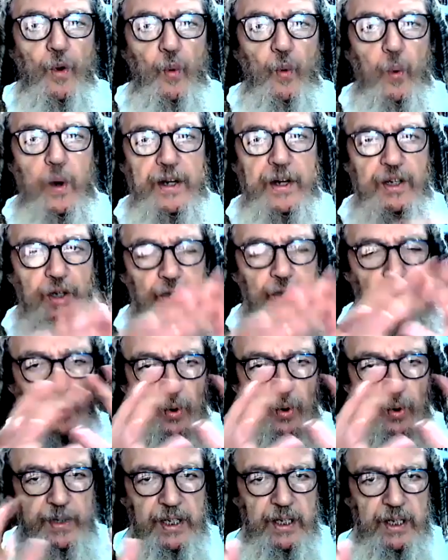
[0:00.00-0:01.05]
When you
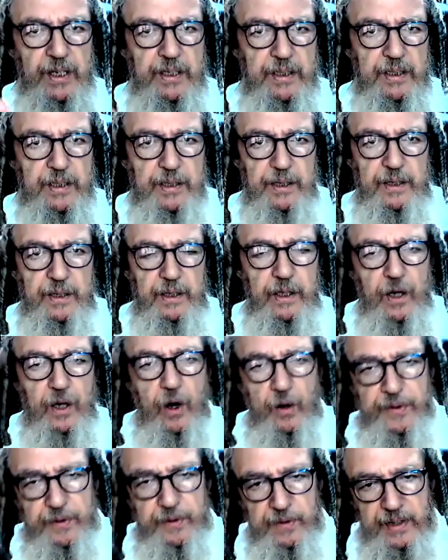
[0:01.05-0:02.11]
do these, you
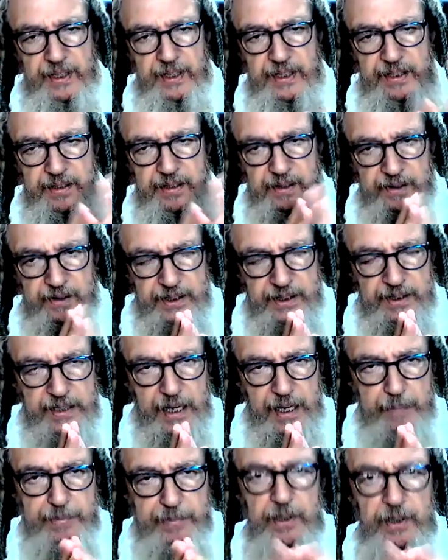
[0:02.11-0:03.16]
go through these three
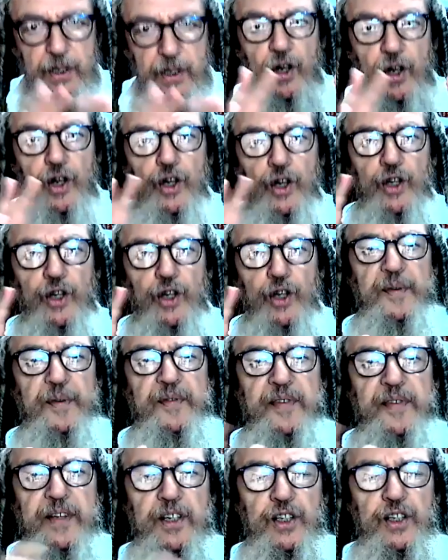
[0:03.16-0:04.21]
steps. You
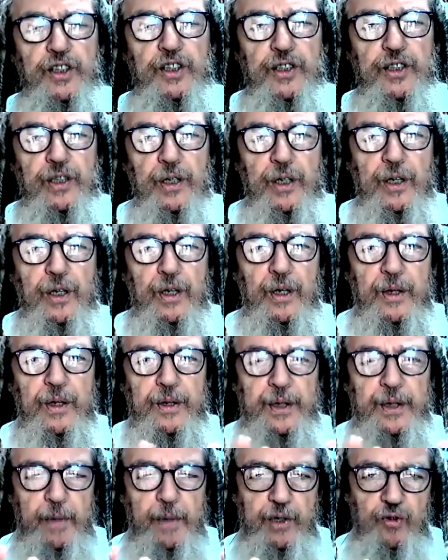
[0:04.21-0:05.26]
finish
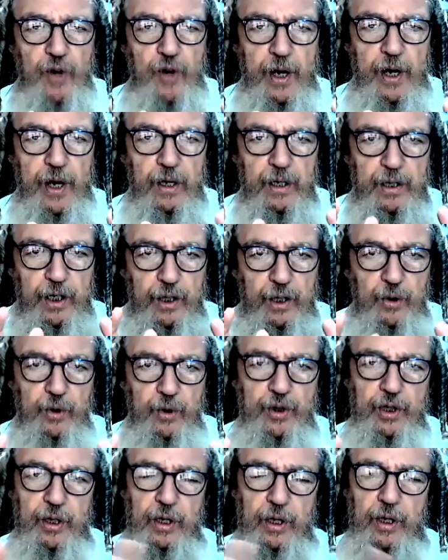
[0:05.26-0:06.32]
the madrega, the
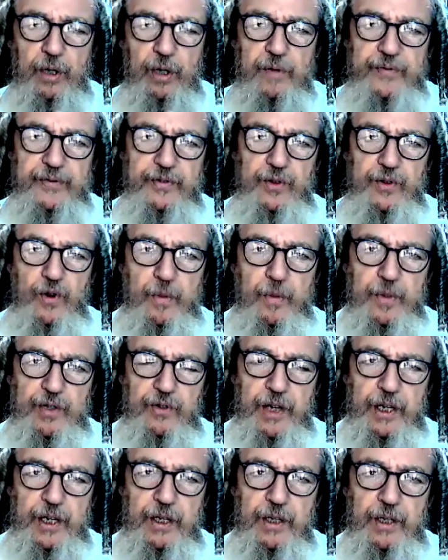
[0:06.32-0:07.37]
kedusha of your
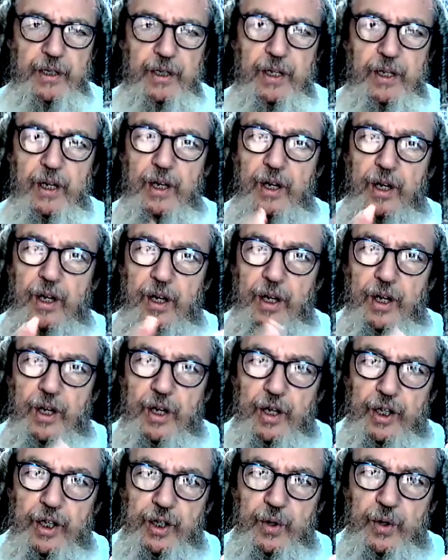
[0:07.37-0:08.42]
madrega.
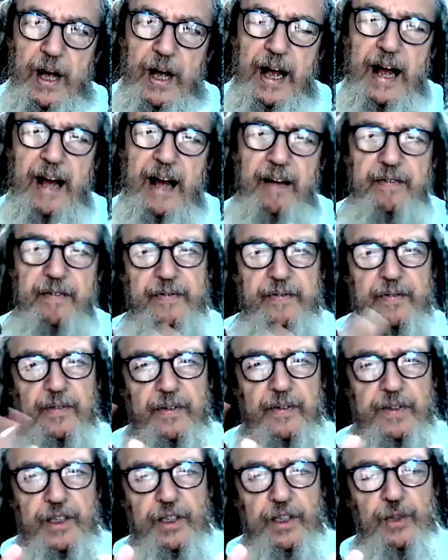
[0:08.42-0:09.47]
You have
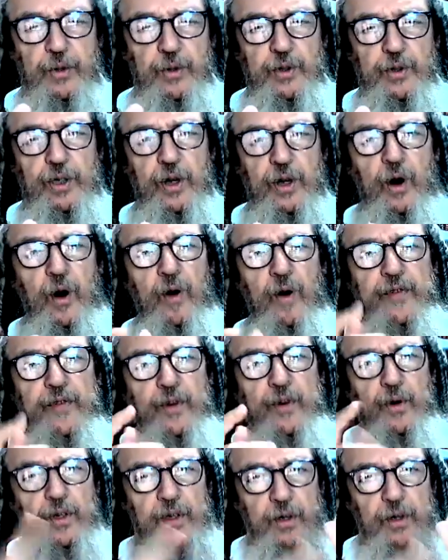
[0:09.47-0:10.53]
the kedusha of
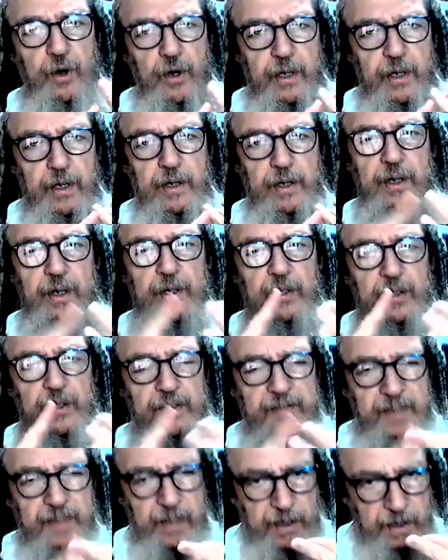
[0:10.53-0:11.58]
your Torah and your
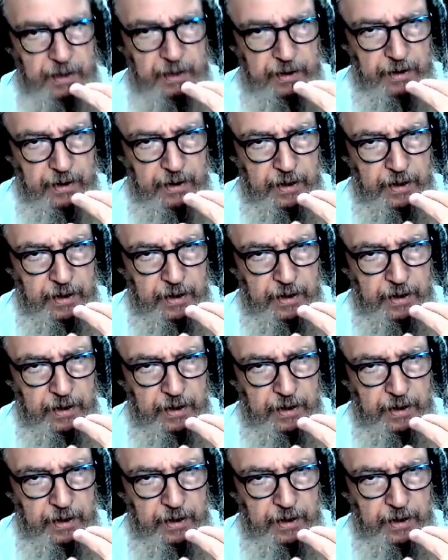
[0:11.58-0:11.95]
tefillah,